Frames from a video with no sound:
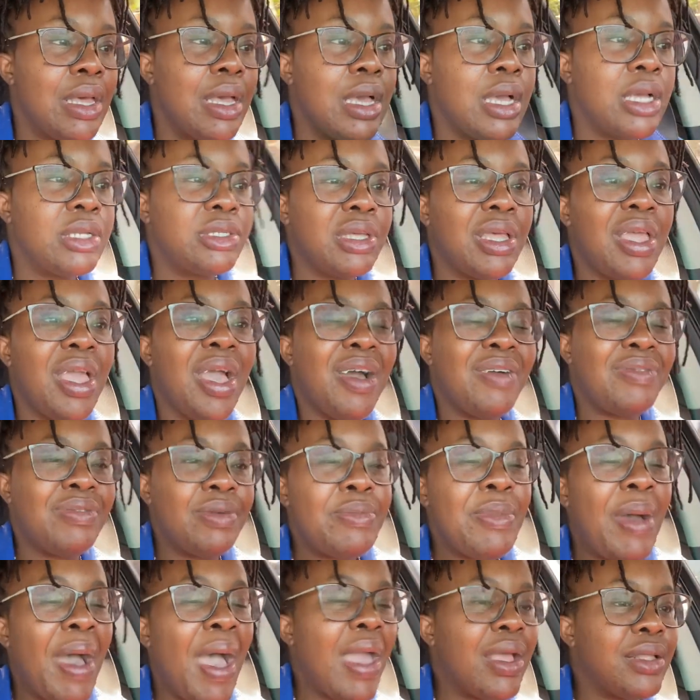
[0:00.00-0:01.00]
So you have to
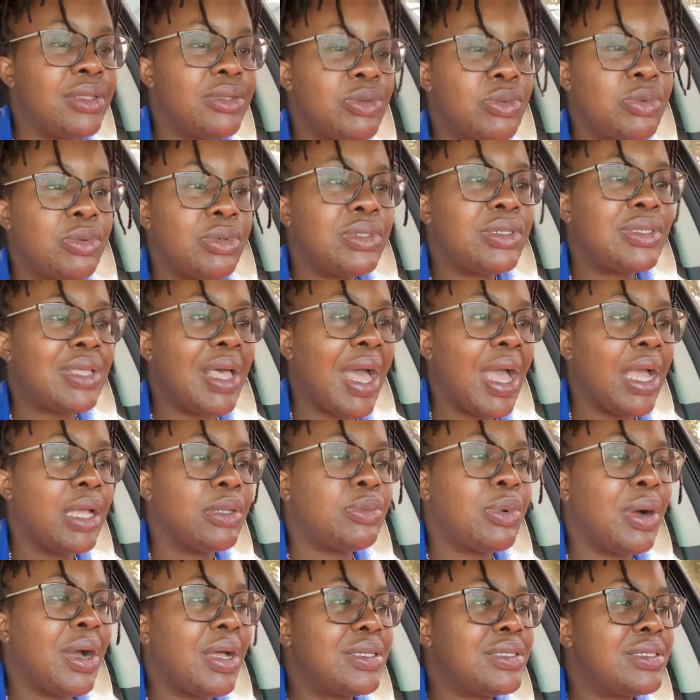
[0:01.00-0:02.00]
buy two size,
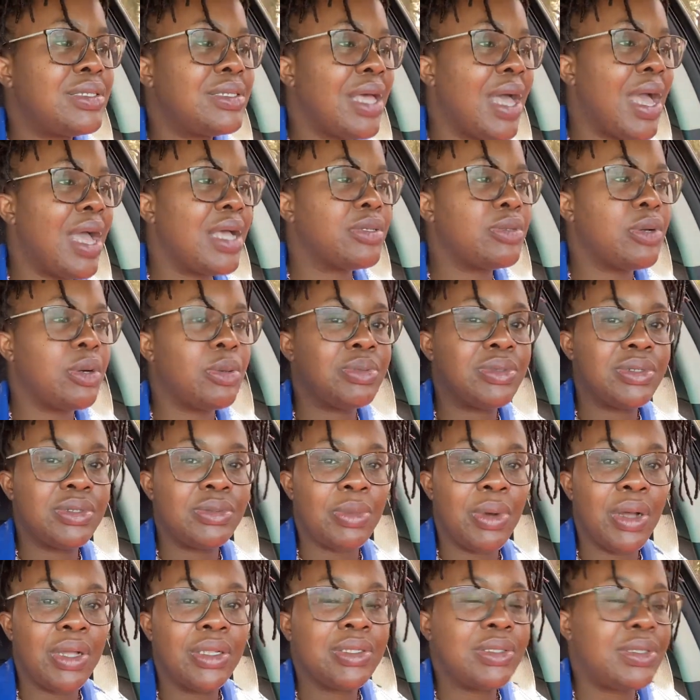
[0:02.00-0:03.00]
one size up,
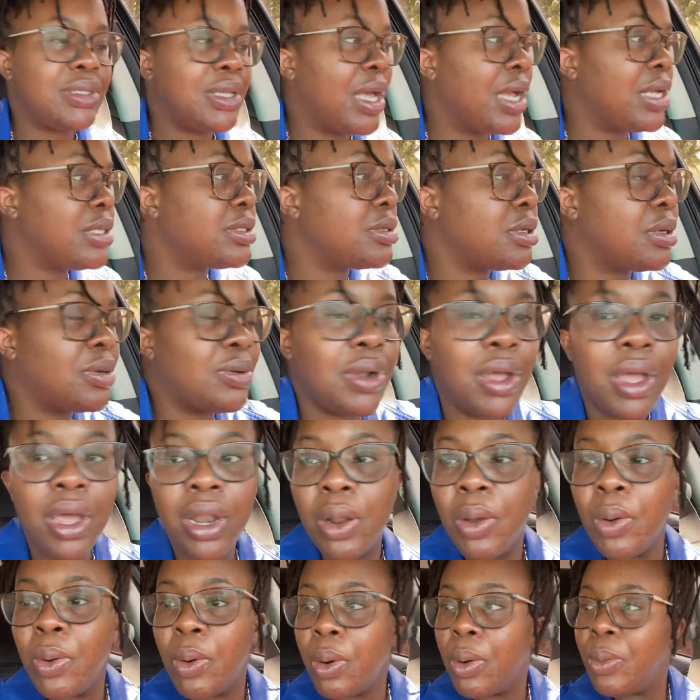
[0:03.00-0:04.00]
one size down, and
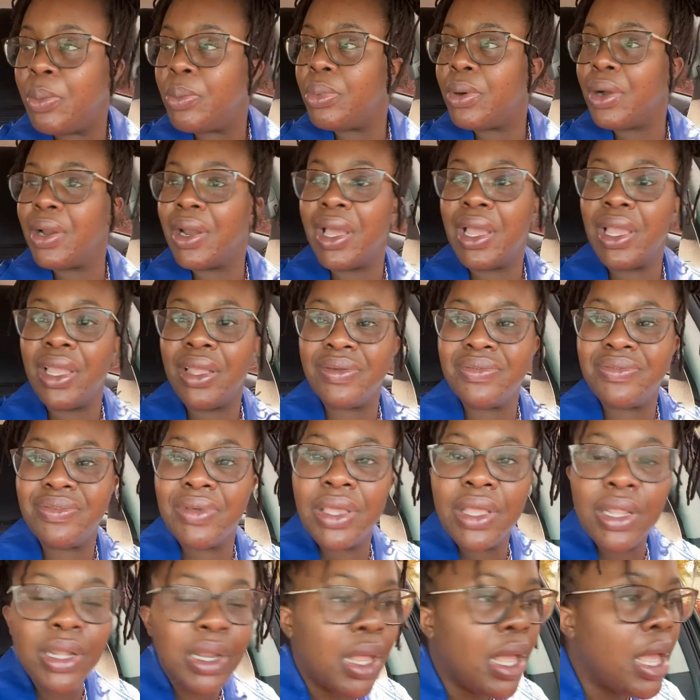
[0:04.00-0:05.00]
hope one it fit.